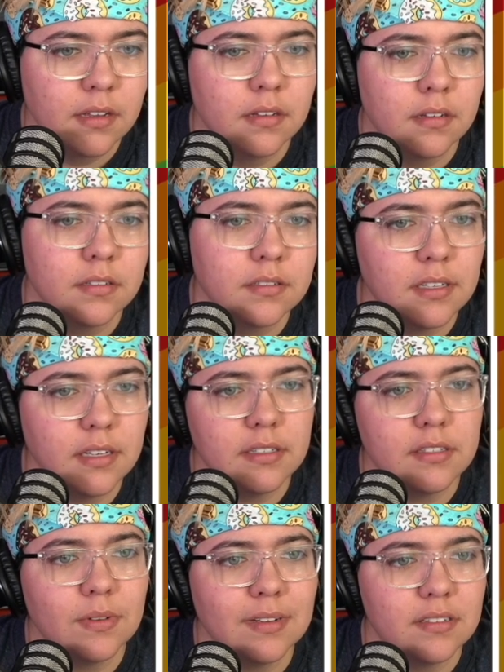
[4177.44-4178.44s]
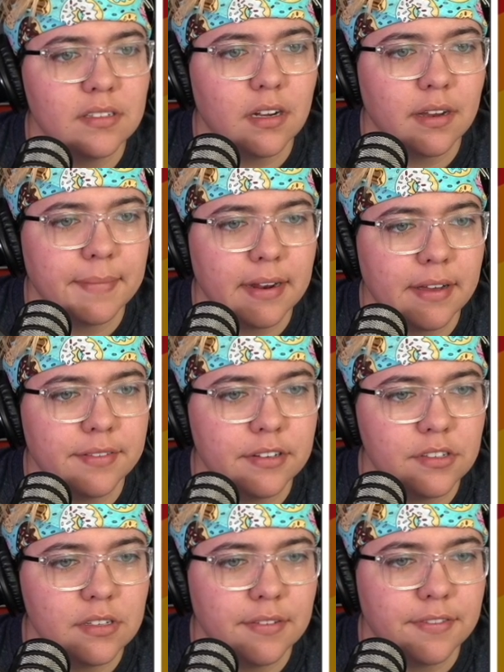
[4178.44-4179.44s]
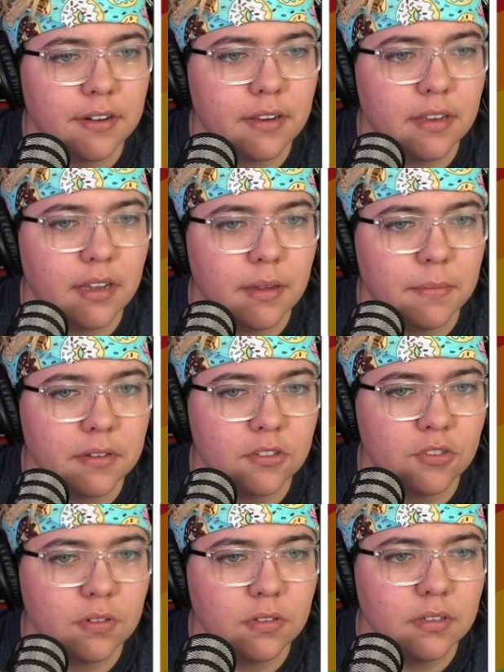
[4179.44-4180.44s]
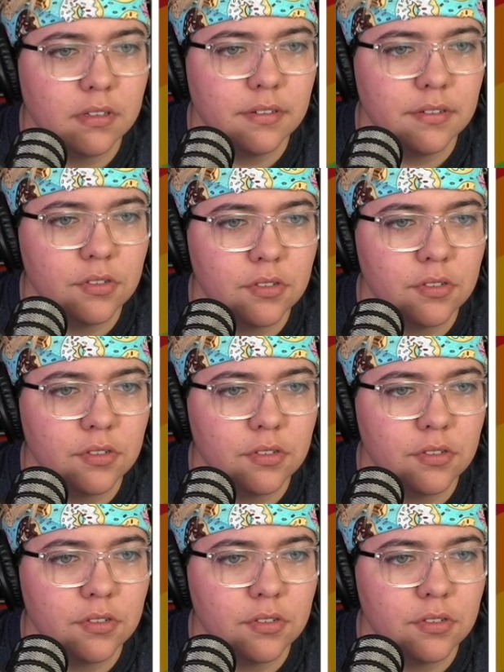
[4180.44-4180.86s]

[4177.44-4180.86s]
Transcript: See, this is what I was talking about, how there's different game controllers.